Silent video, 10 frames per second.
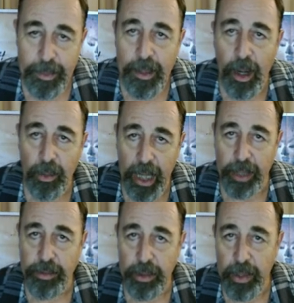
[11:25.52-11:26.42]
Okay,
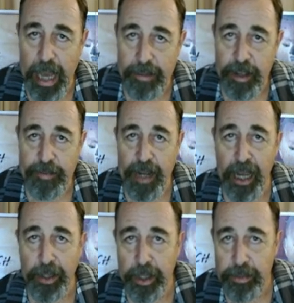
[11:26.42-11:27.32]
so you have to
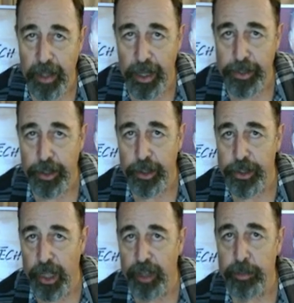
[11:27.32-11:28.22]
file this under
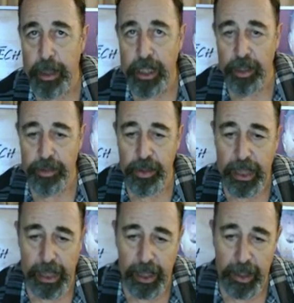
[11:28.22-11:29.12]
just because you
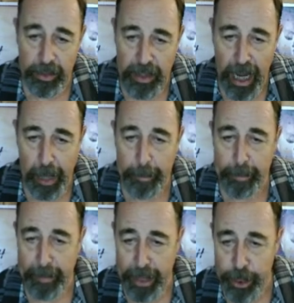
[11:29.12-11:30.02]
can does not
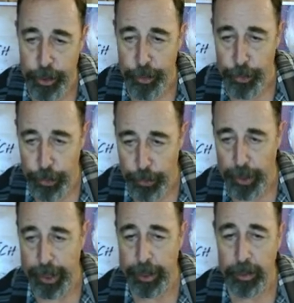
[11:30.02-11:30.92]
mean you
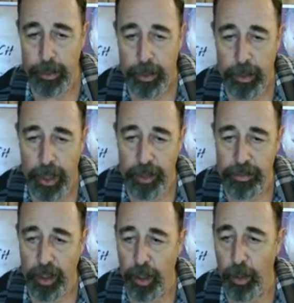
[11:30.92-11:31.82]
should. And
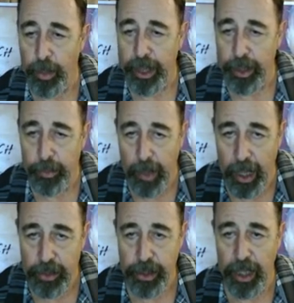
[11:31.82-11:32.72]
so in
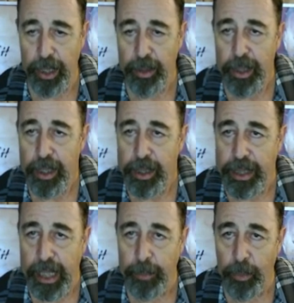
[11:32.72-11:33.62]
Russia,
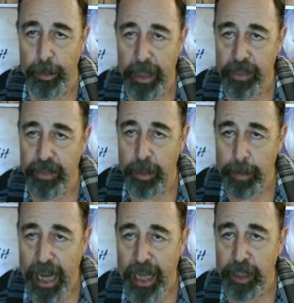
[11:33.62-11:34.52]
they were mixing
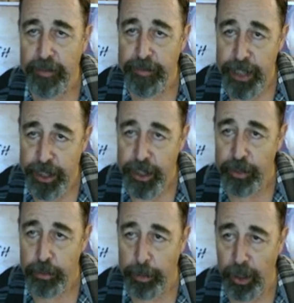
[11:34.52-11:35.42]
paddlefish
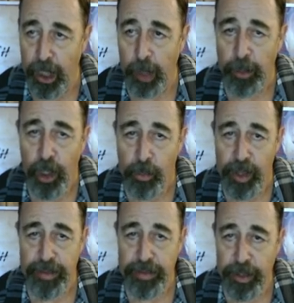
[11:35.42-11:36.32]
sperm with
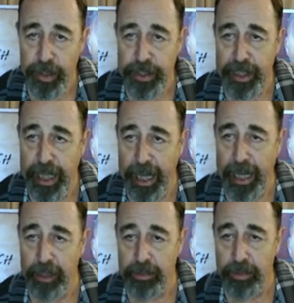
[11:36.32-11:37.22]
sturgeon
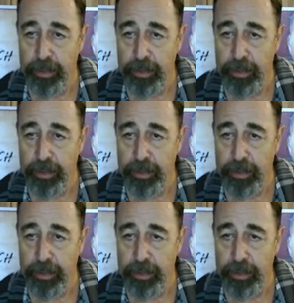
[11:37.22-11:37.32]
eggs.